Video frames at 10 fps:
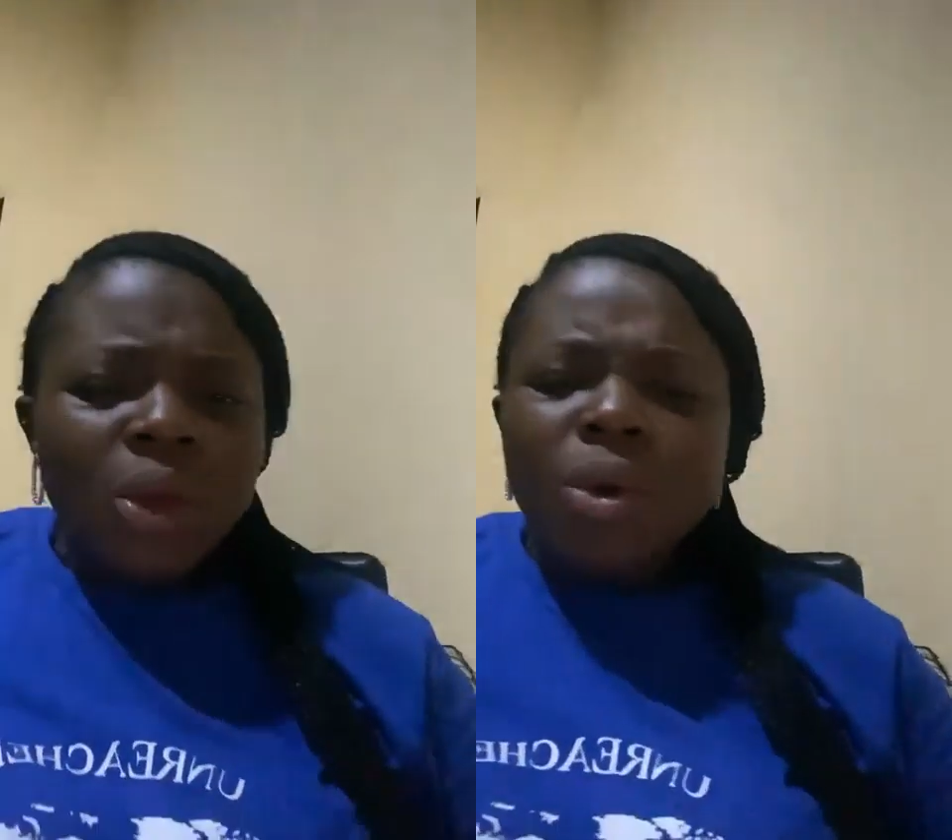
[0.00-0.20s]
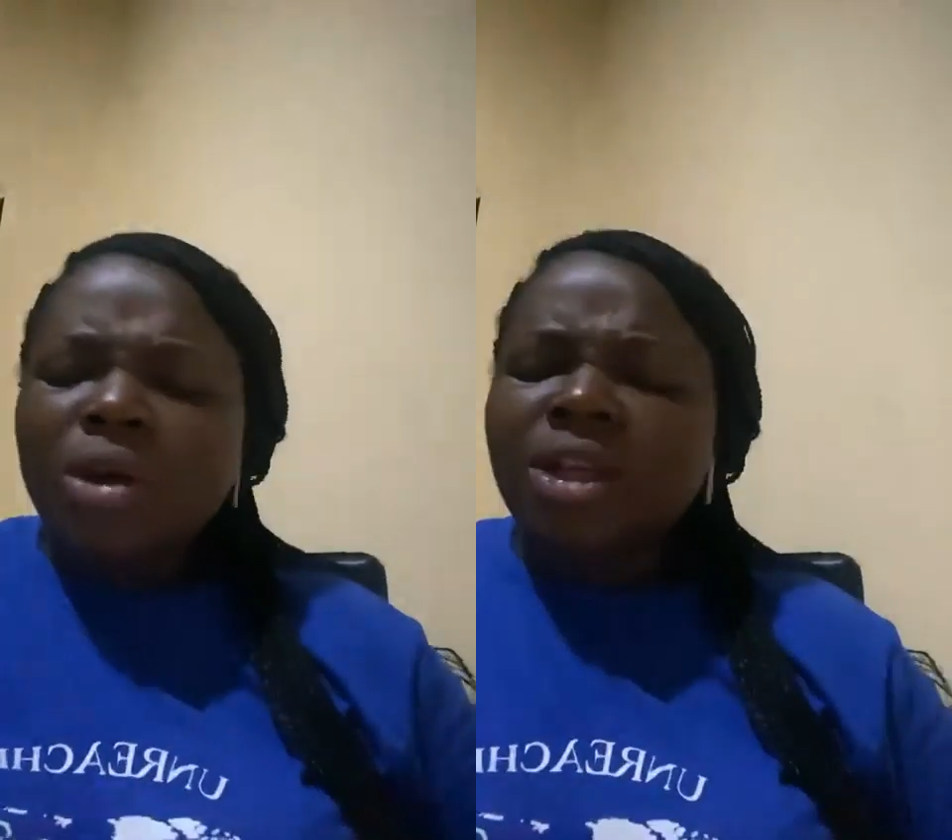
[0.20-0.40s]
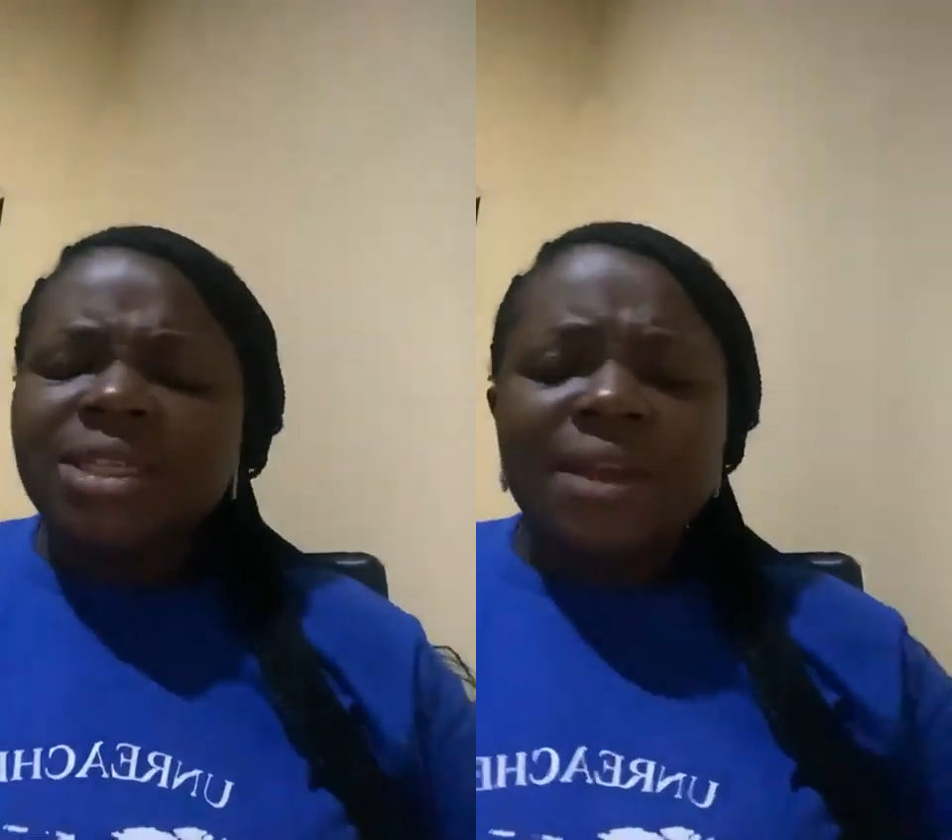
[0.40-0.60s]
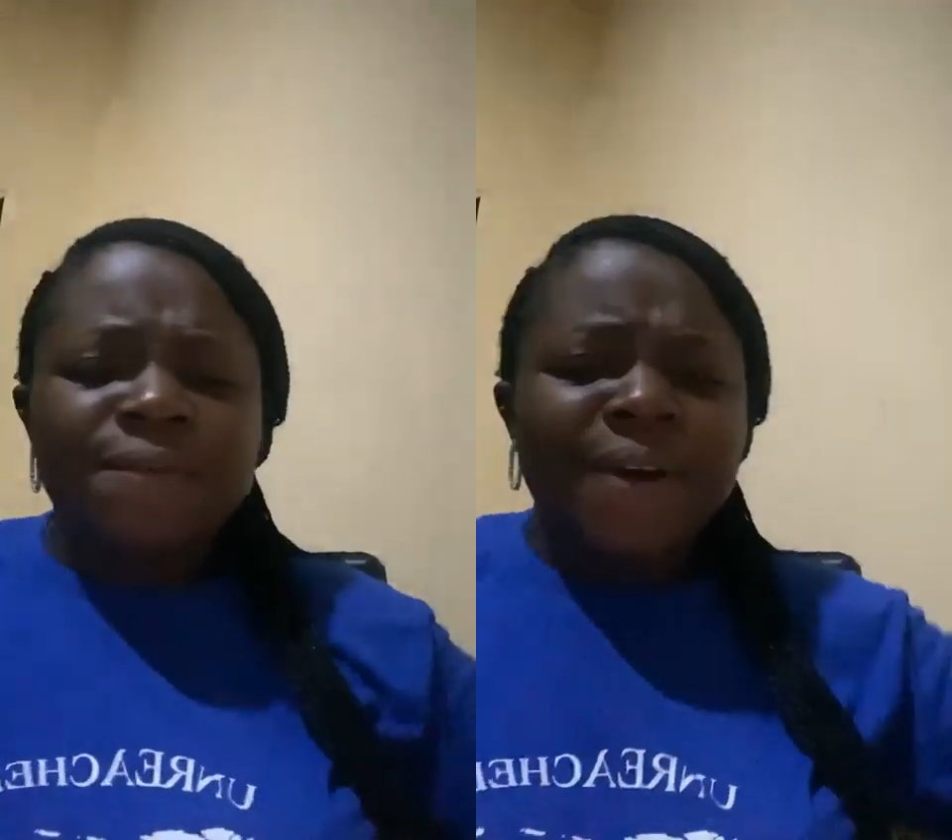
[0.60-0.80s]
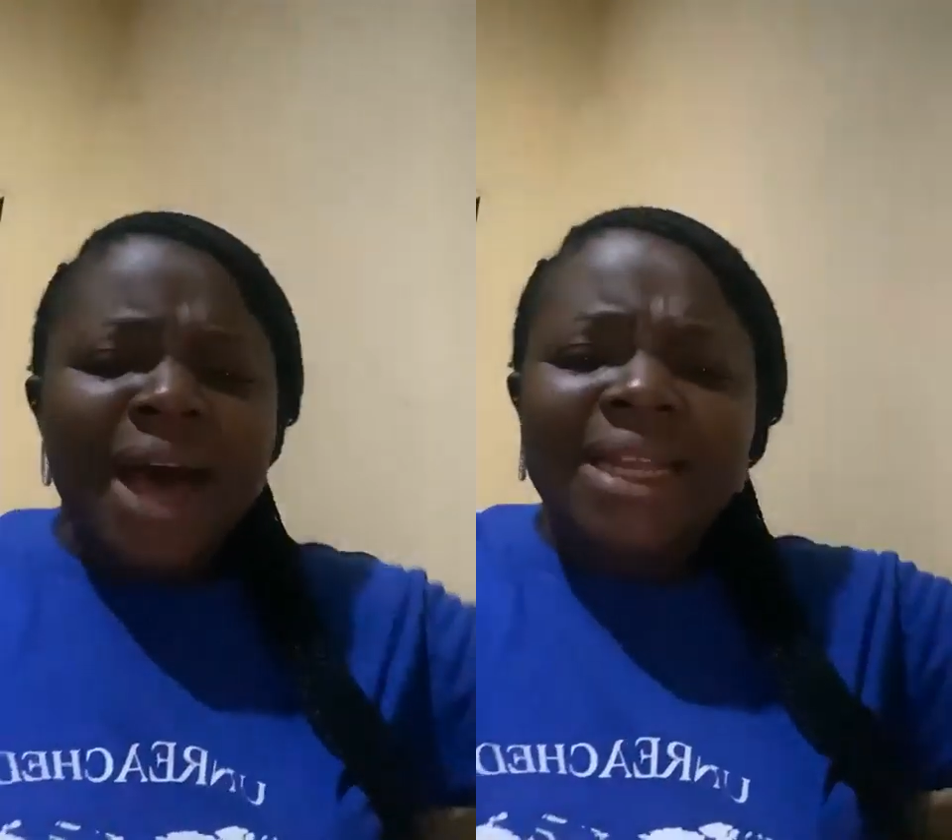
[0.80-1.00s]
We're going to say,
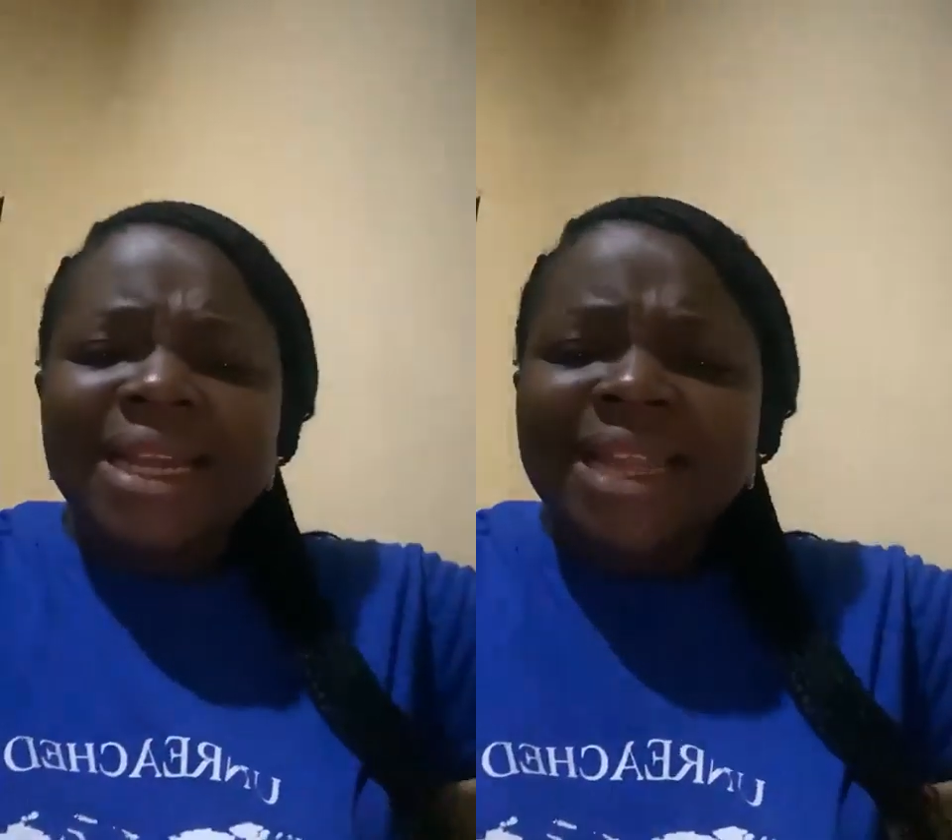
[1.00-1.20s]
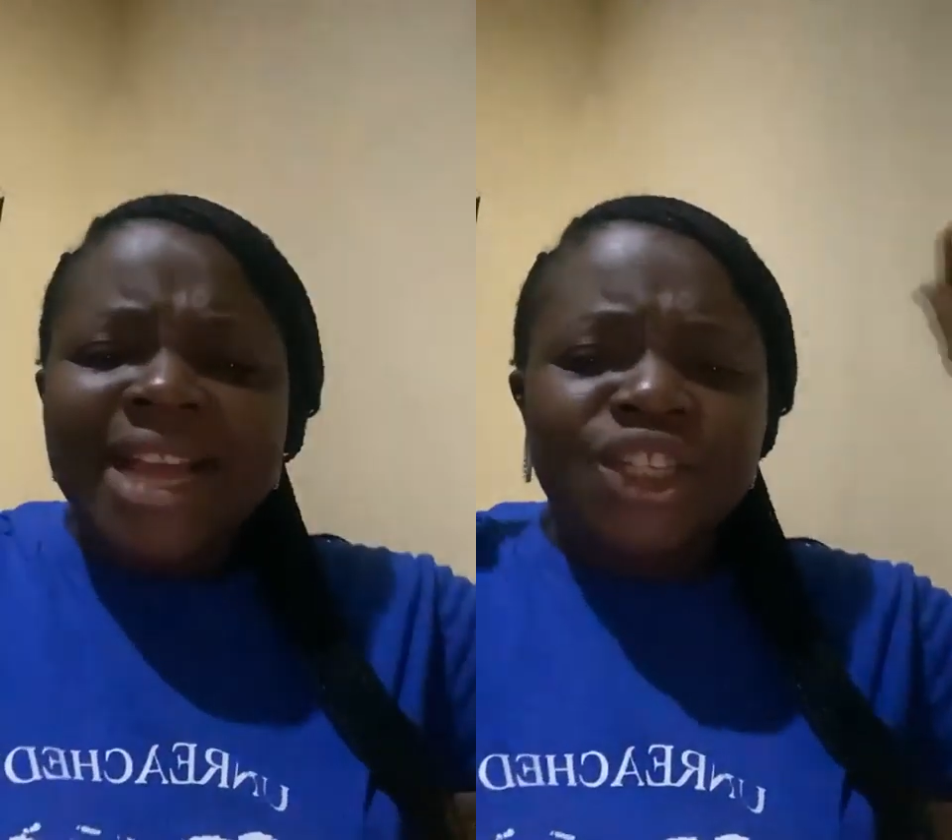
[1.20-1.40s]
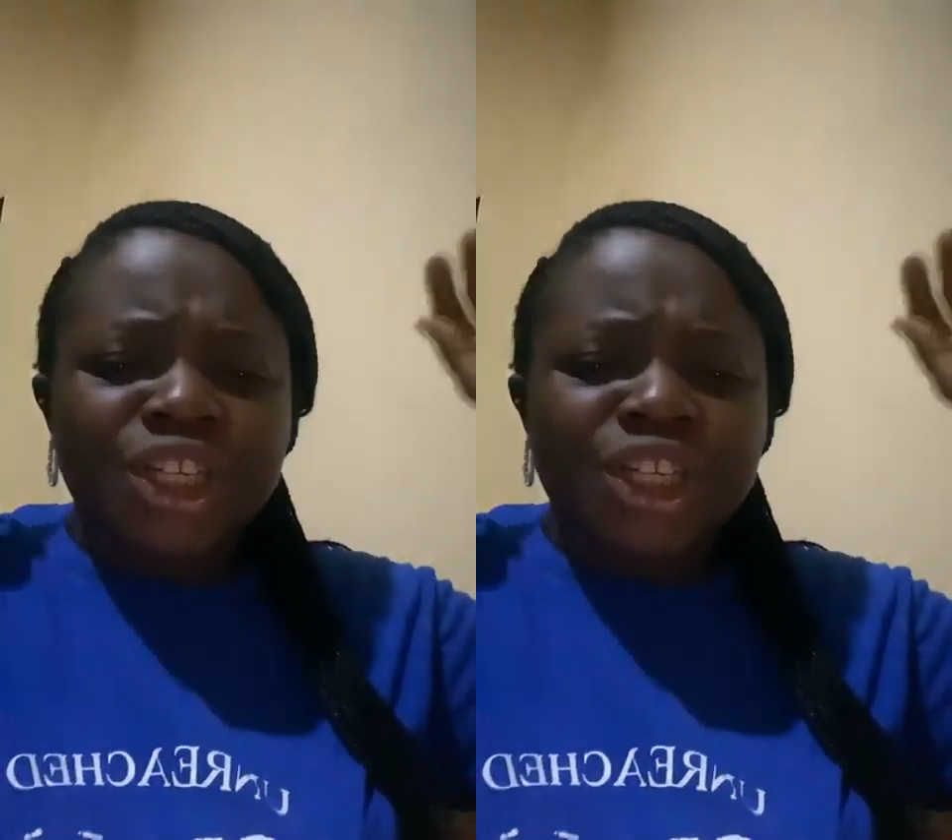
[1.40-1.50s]
Father, let